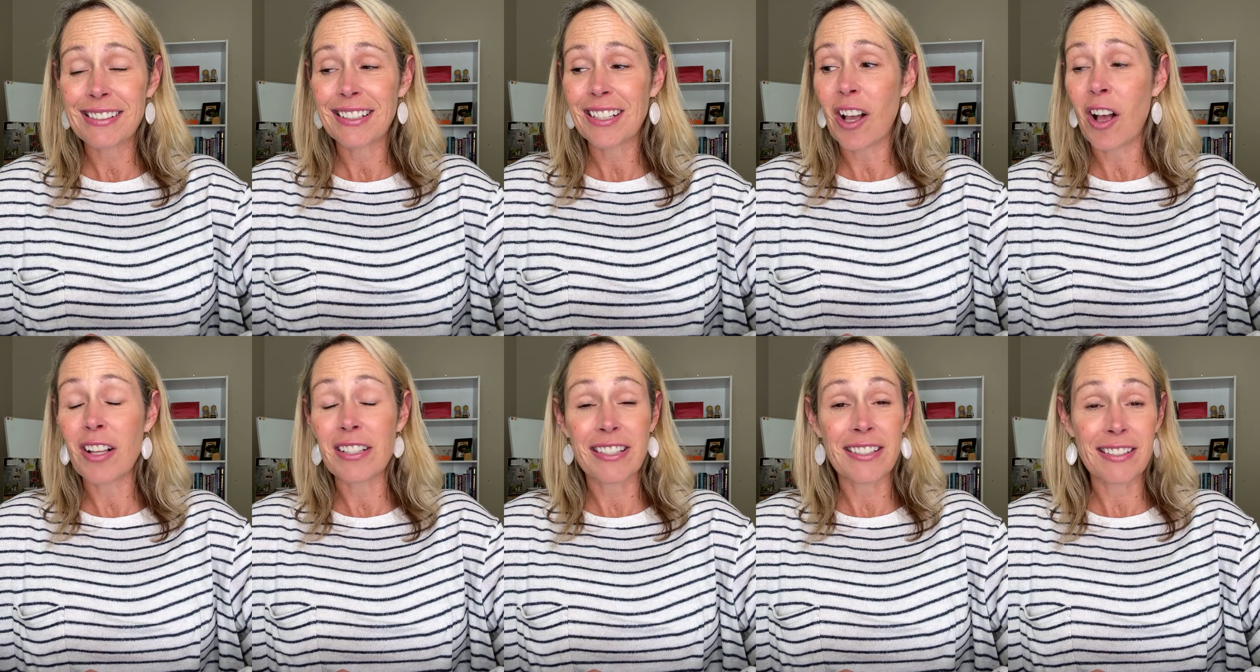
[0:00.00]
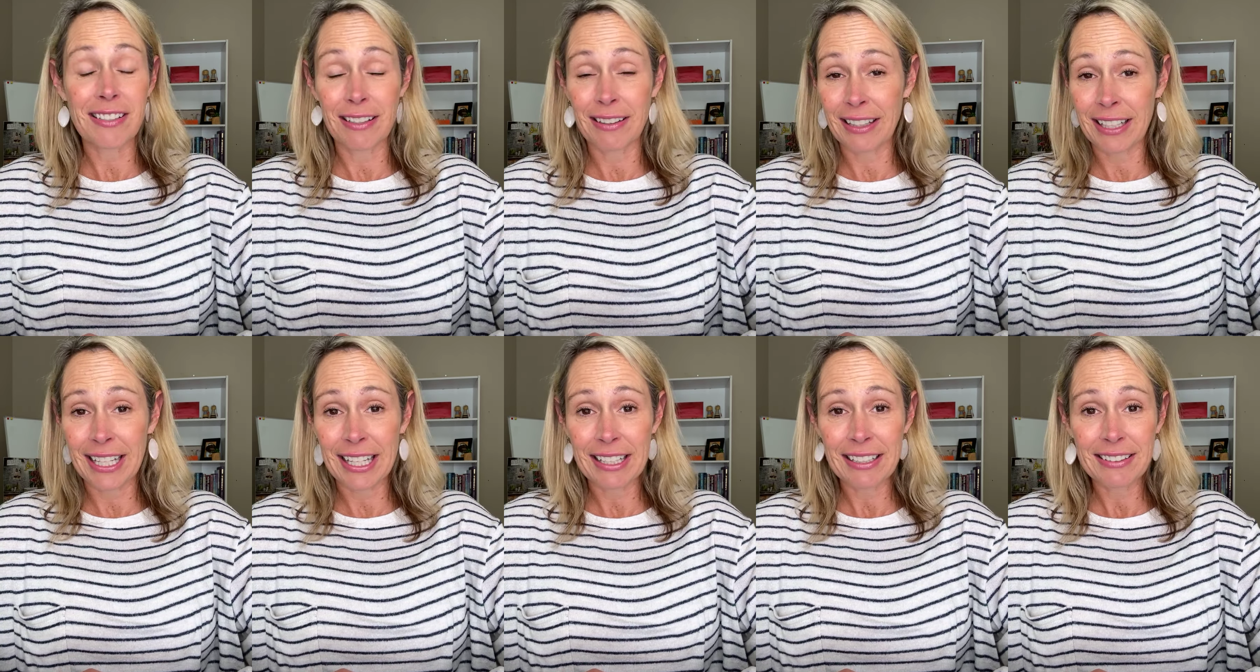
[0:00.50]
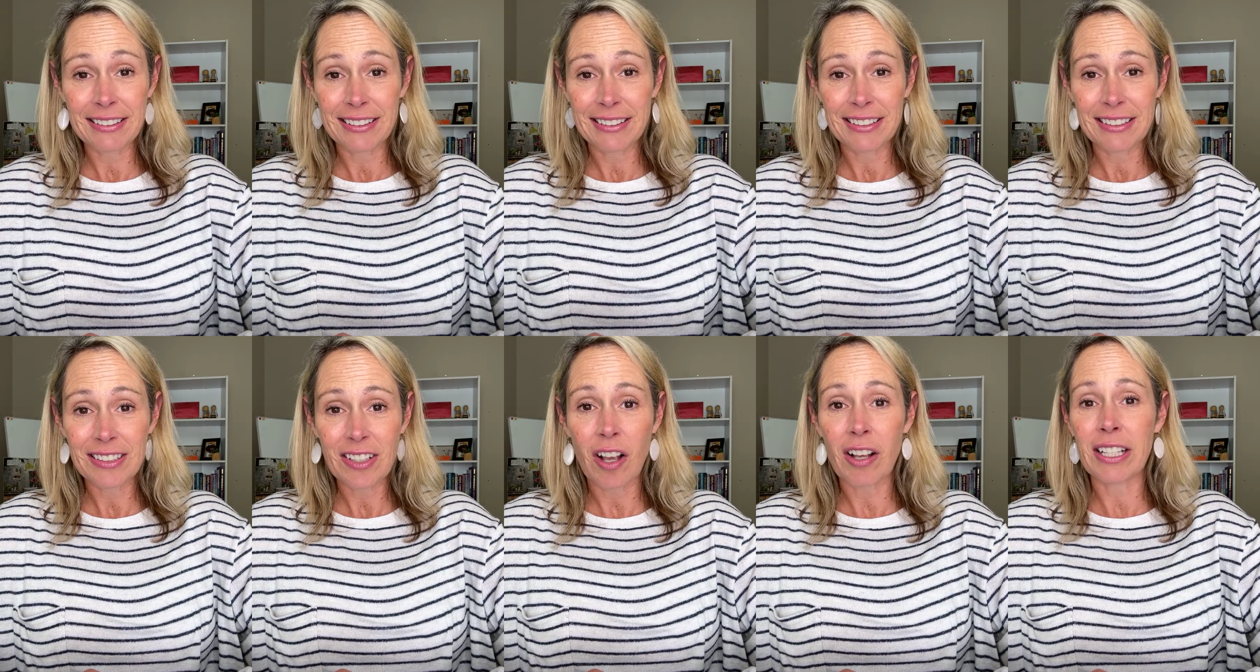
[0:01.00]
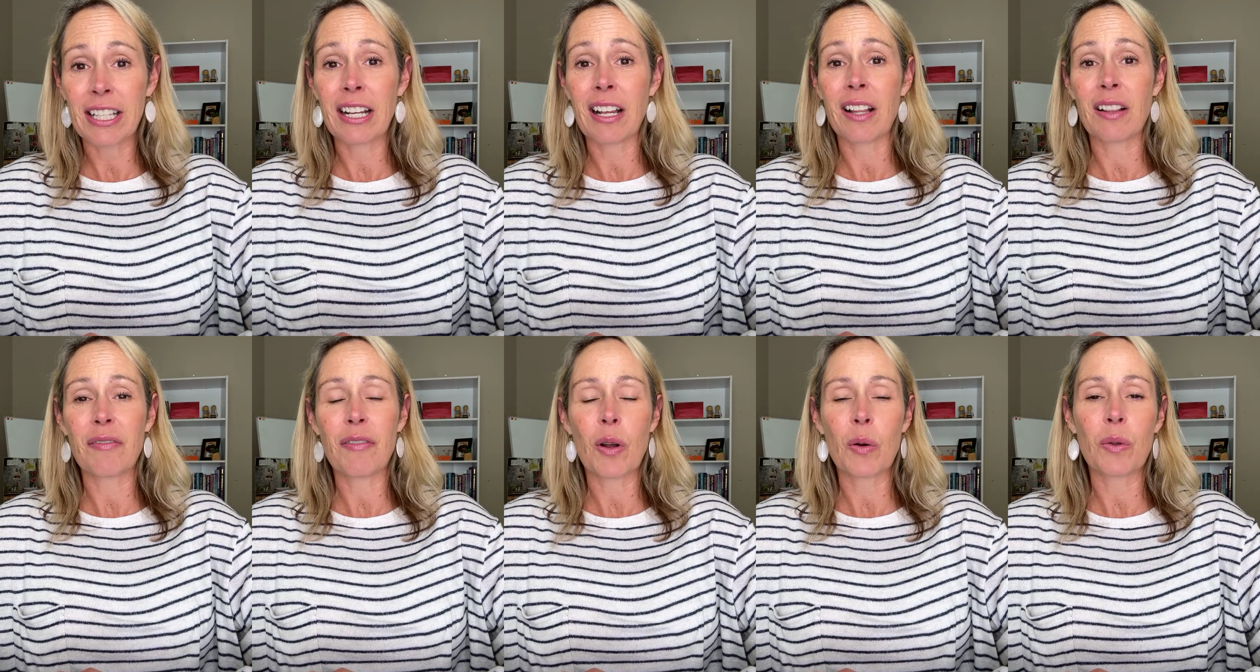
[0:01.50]
constantly talking on
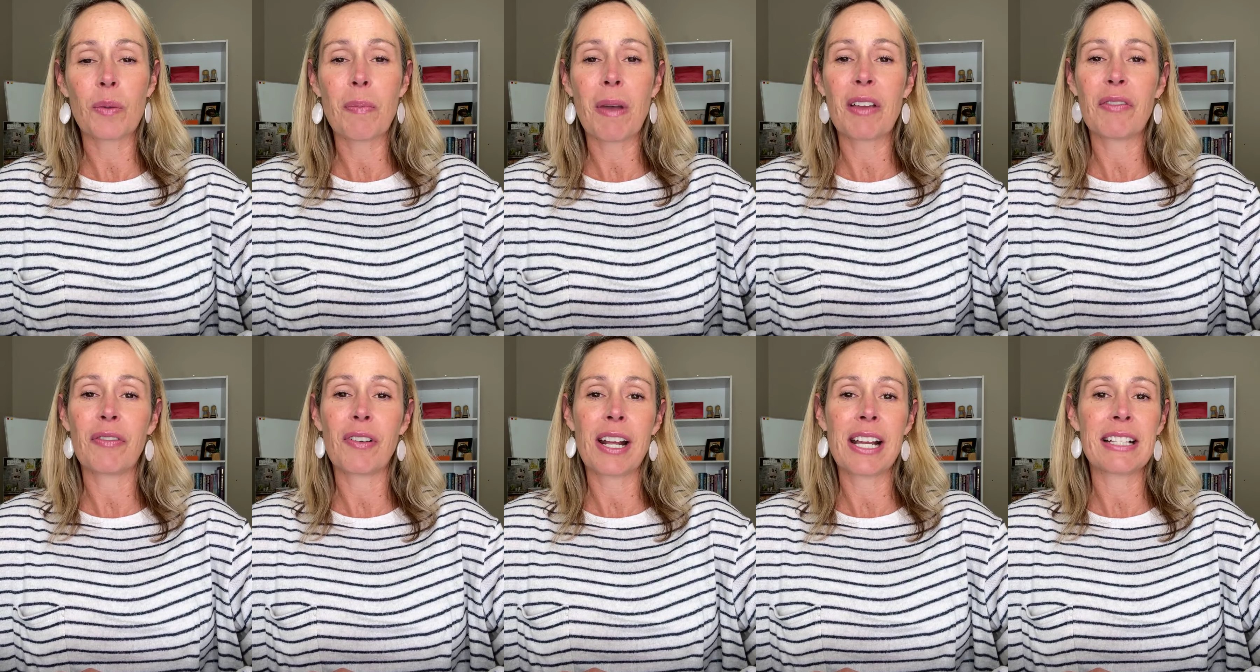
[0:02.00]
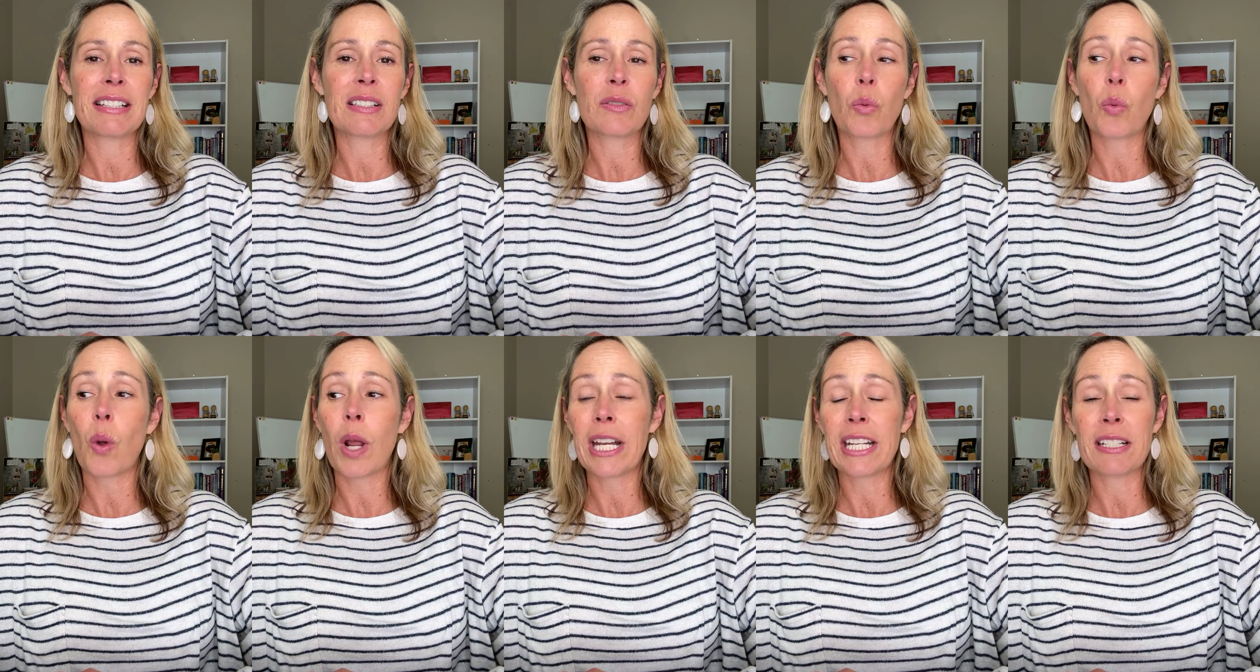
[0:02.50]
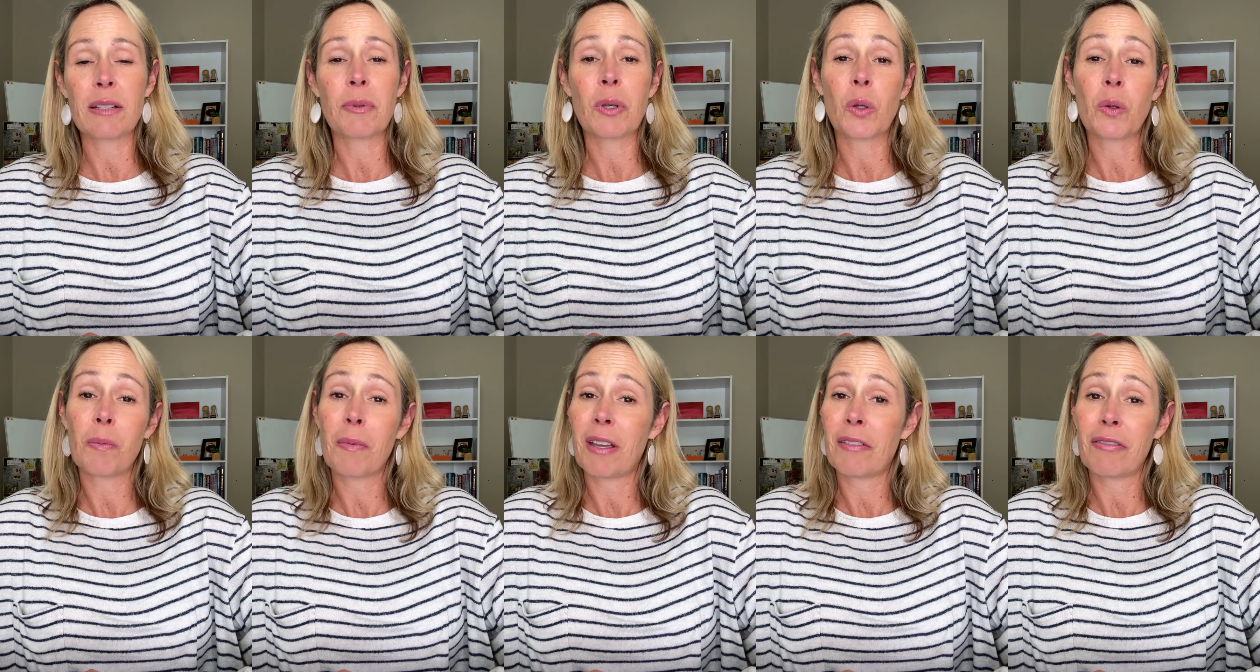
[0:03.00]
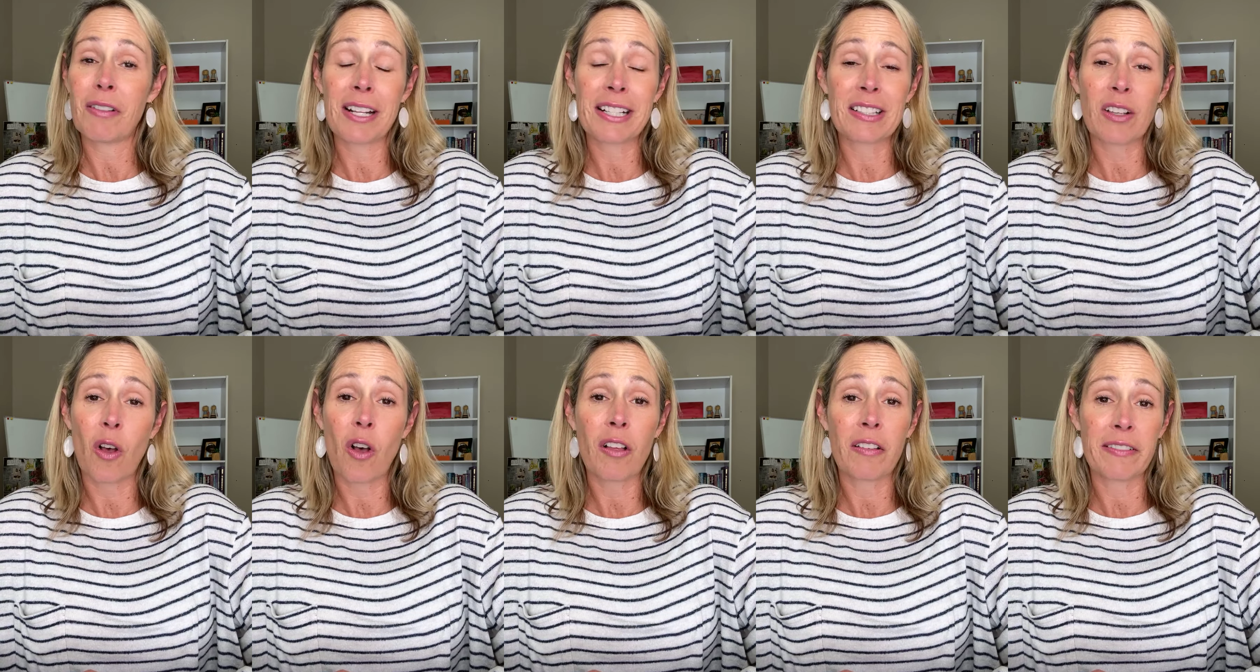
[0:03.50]
the phone with my friends, wanting to be with my friends
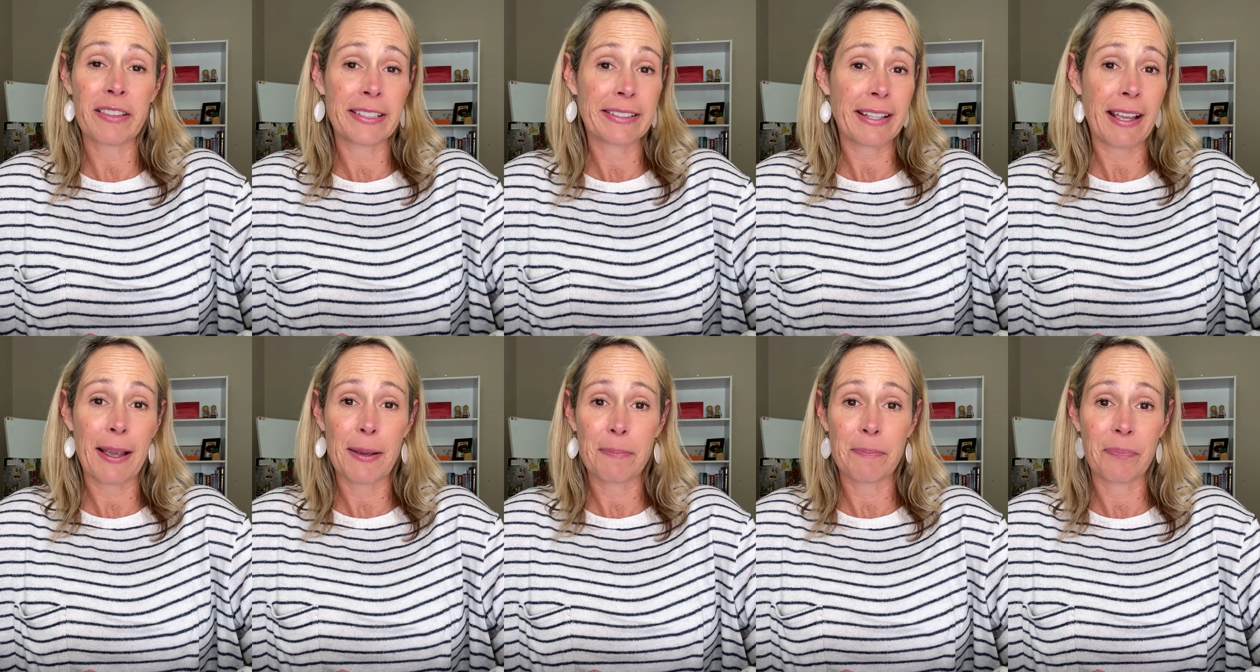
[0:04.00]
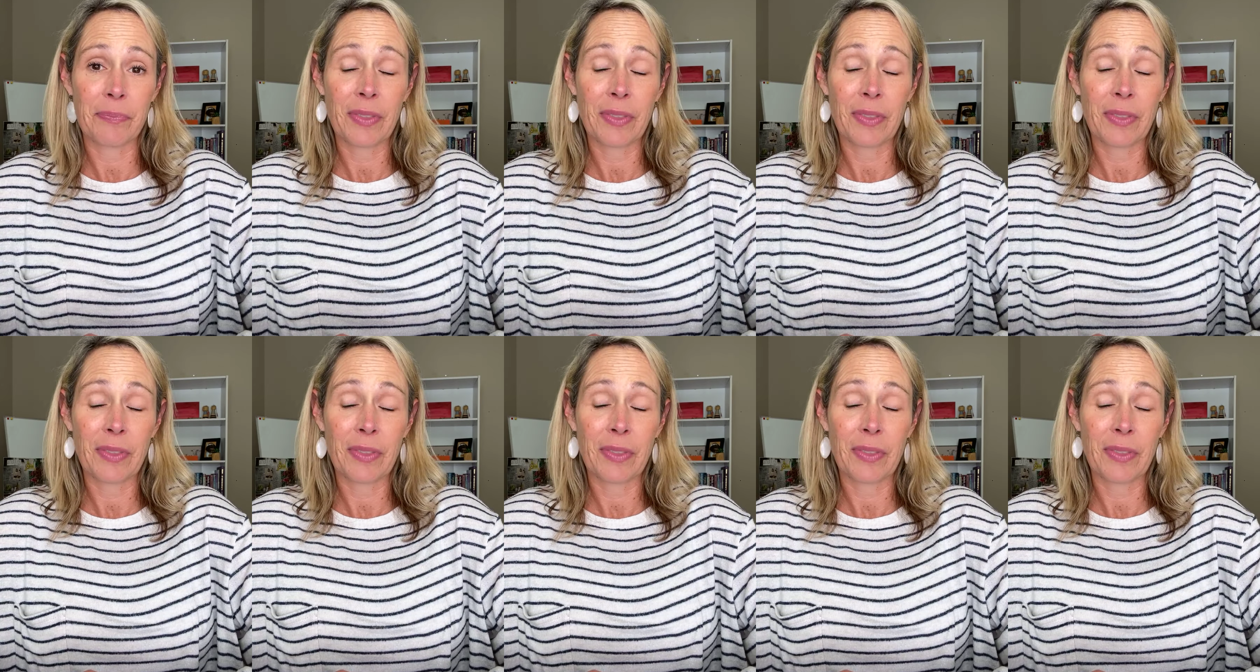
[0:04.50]
all the time.